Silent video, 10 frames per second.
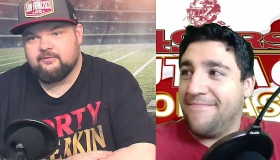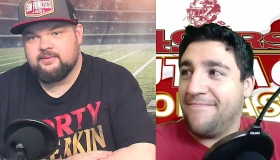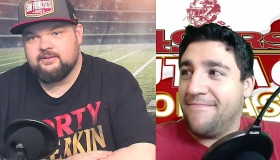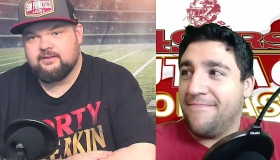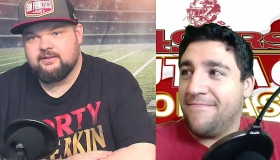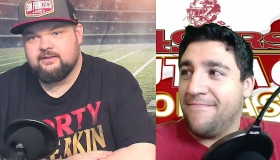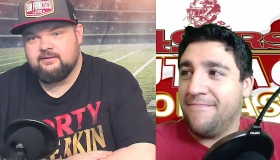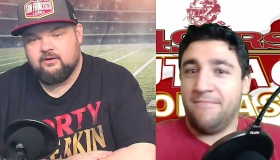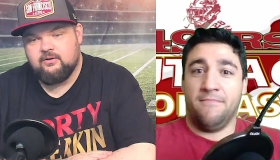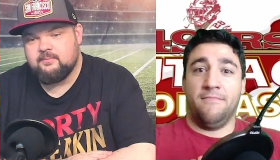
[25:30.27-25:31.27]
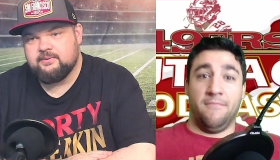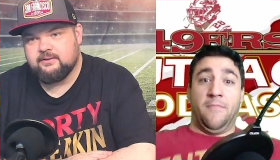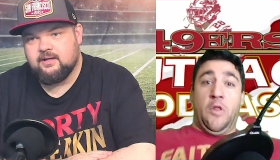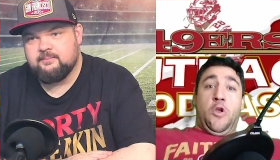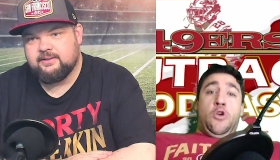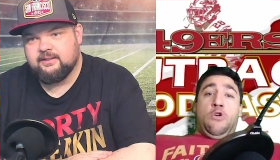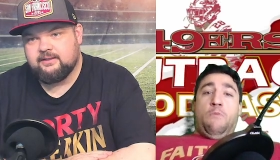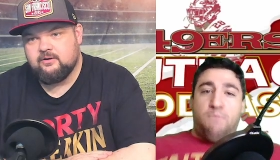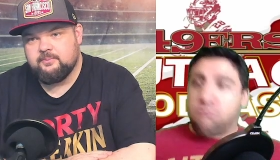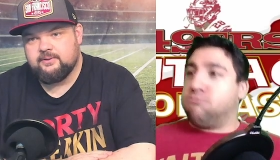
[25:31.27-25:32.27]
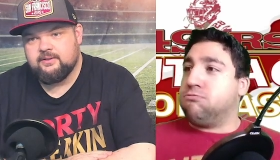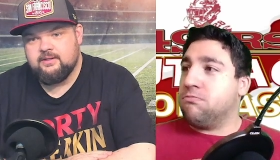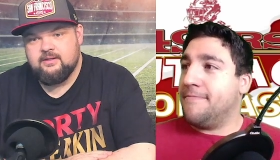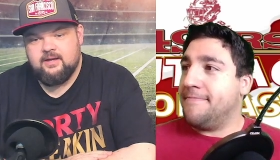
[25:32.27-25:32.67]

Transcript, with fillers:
Speaker 1: for me to get in. Oh, I'm going to I'm going to kick it open